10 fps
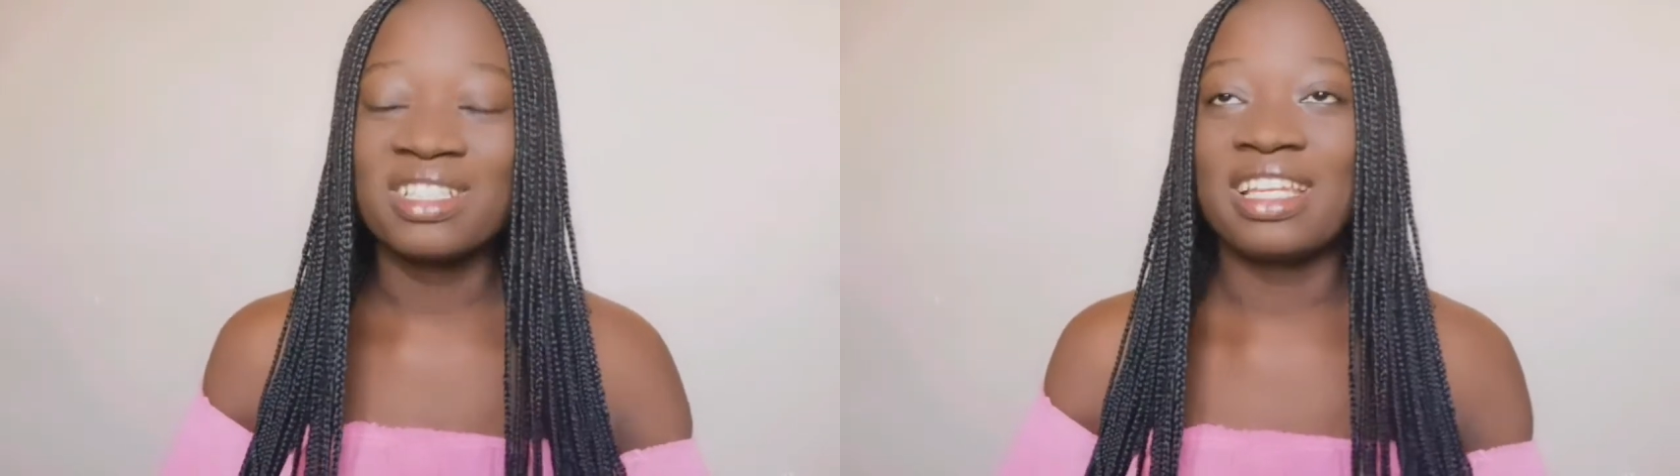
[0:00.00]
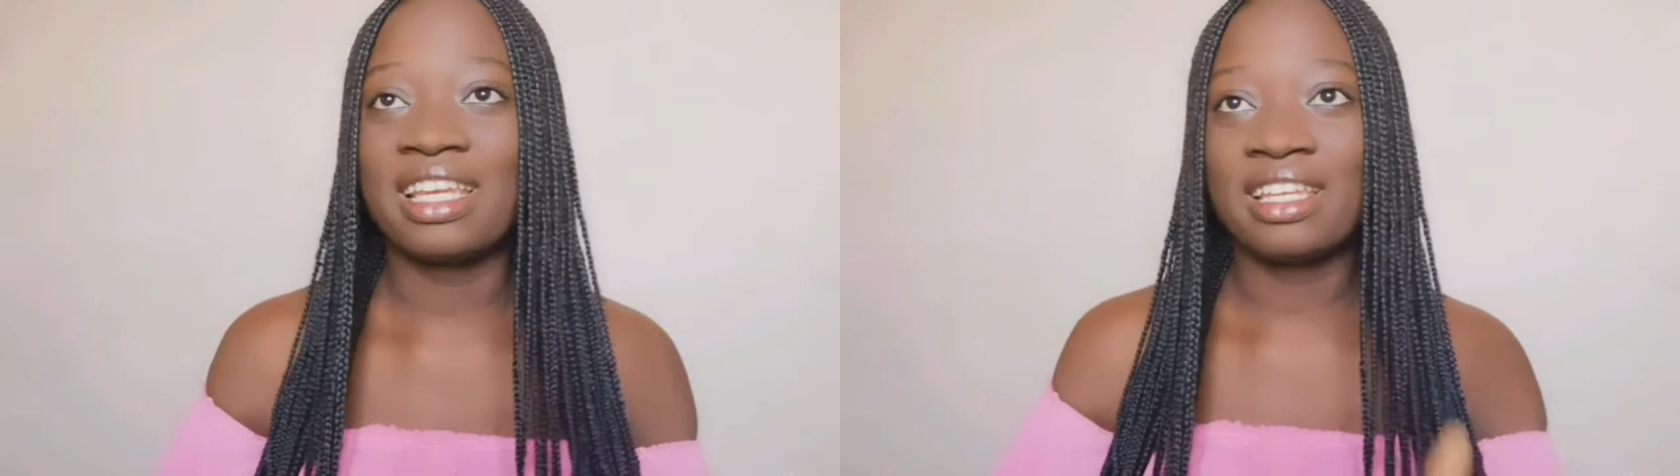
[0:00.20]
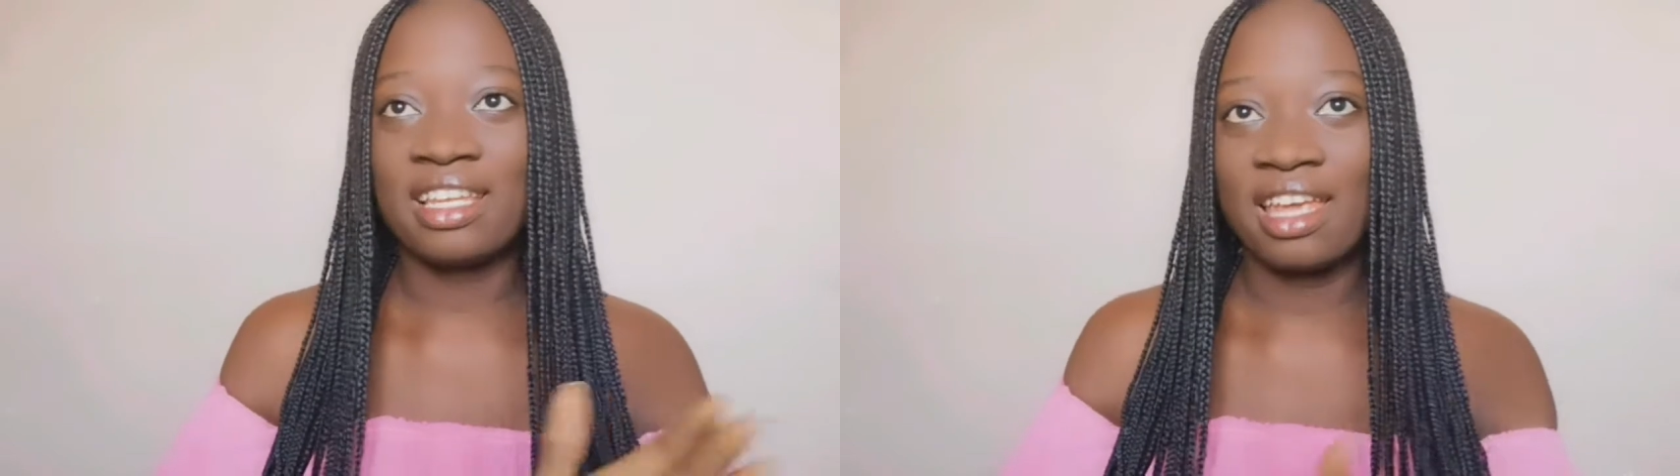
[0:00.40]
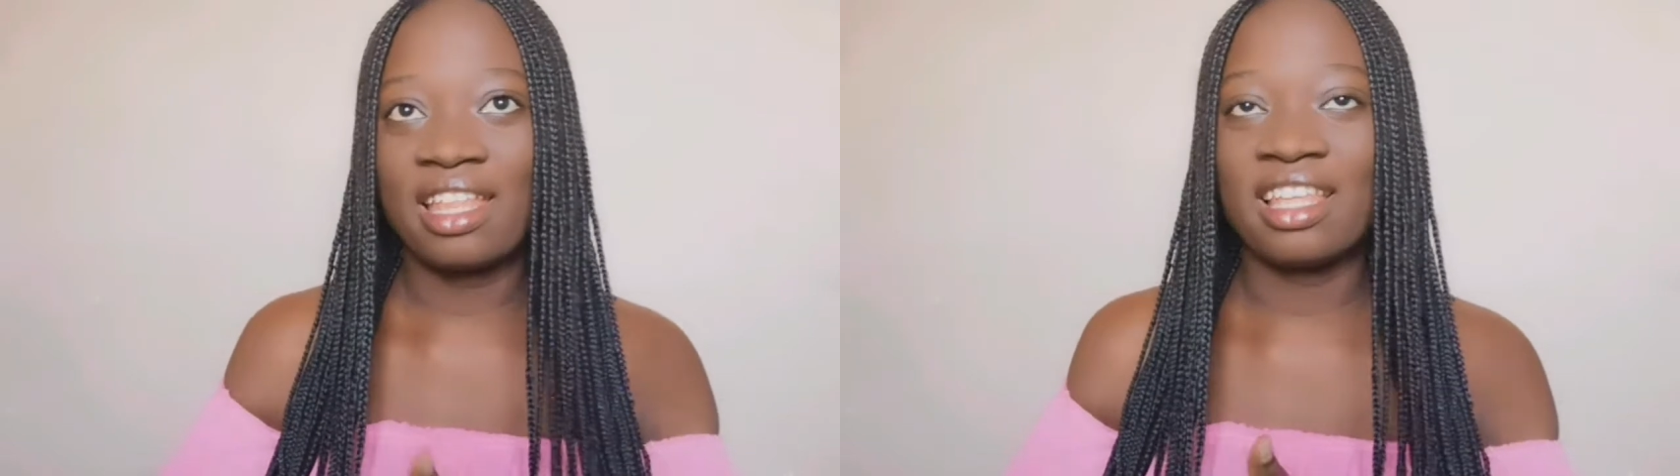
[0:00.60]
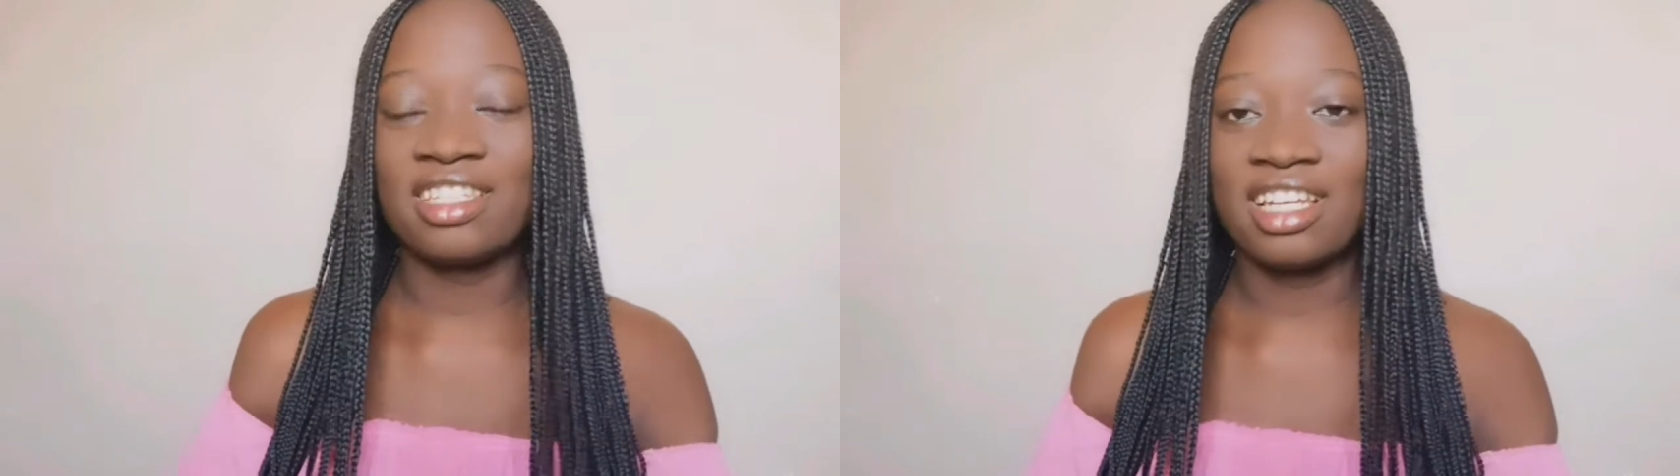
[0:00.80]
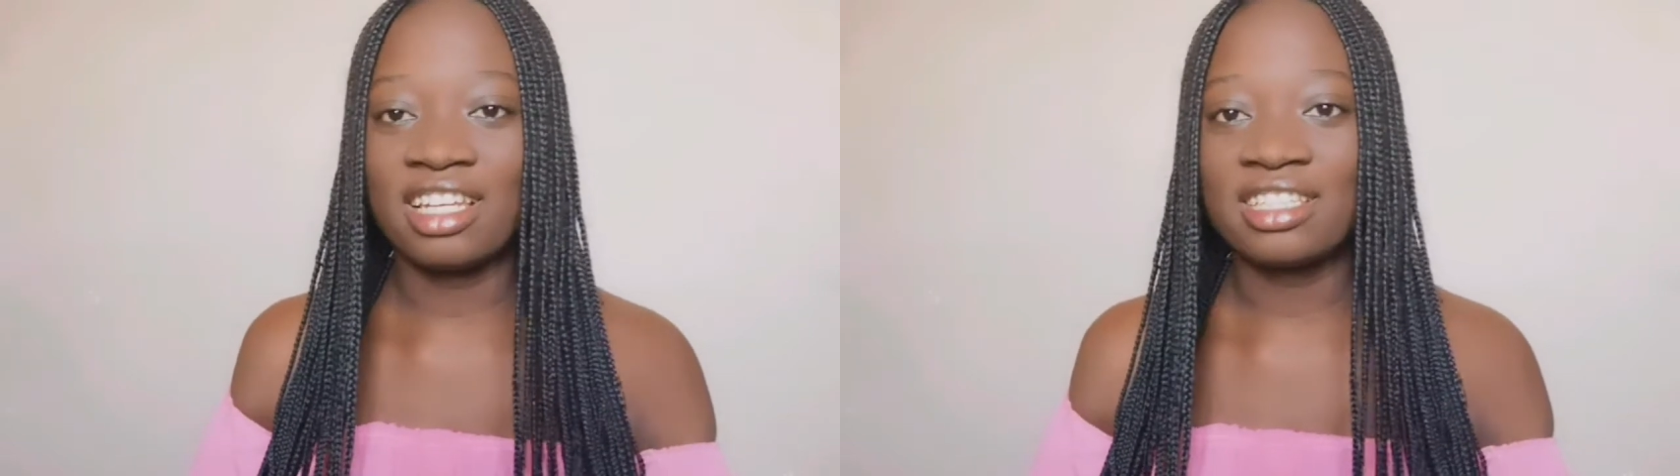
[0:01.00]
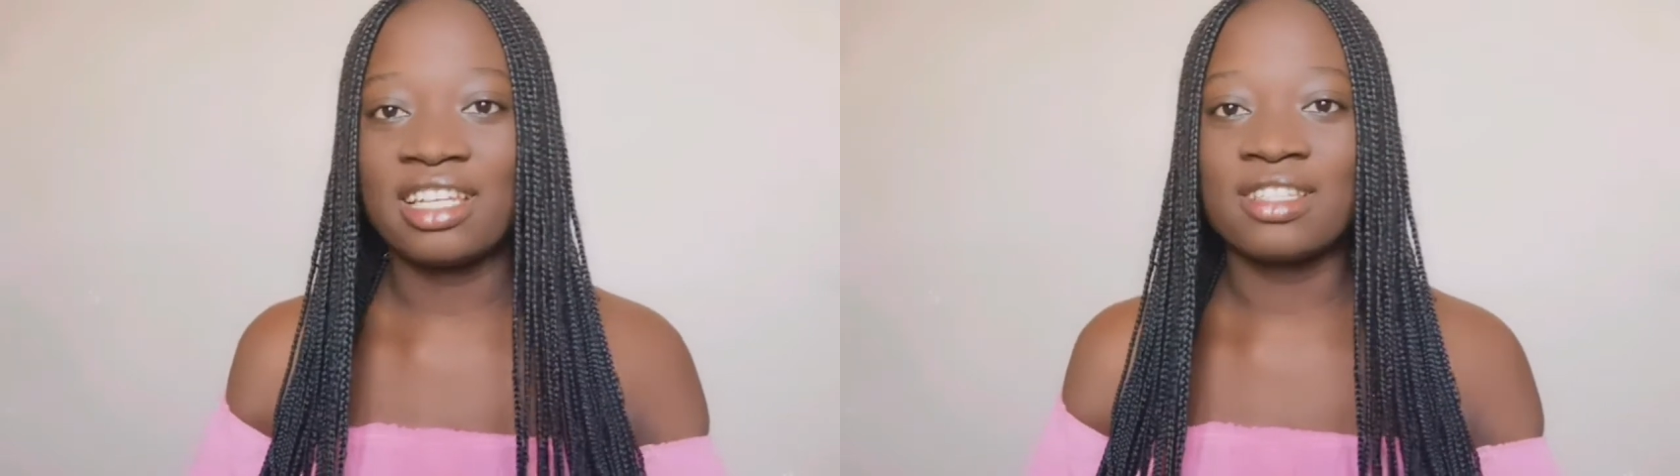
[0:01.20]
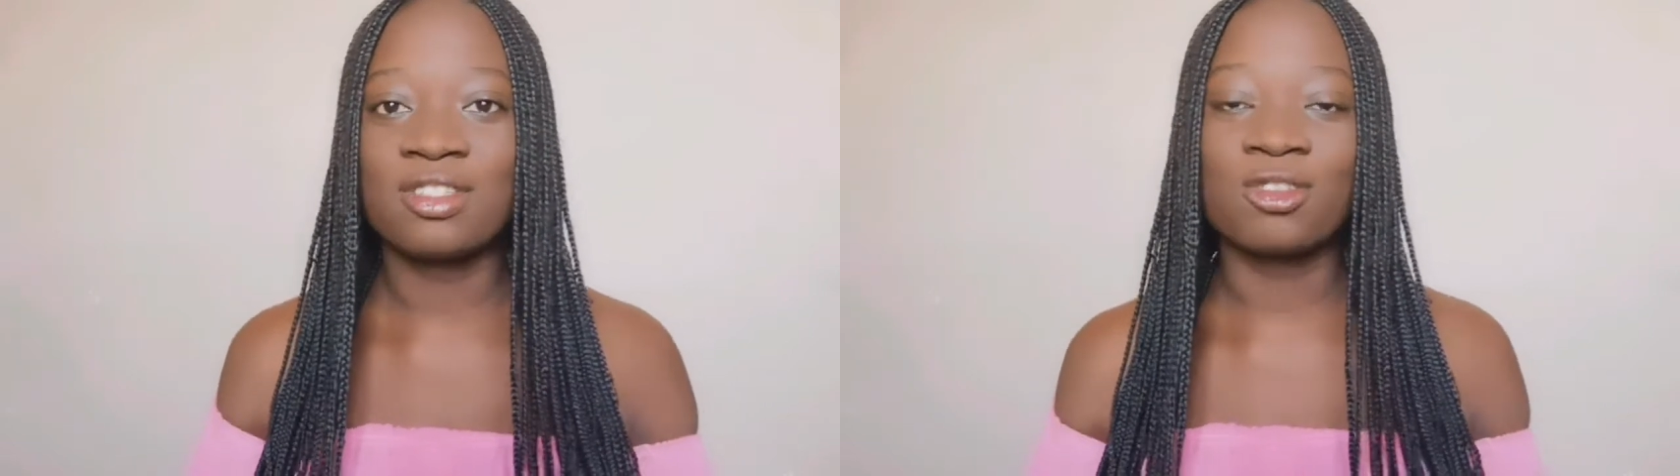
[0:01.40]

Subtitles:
Then yeah, the JHS.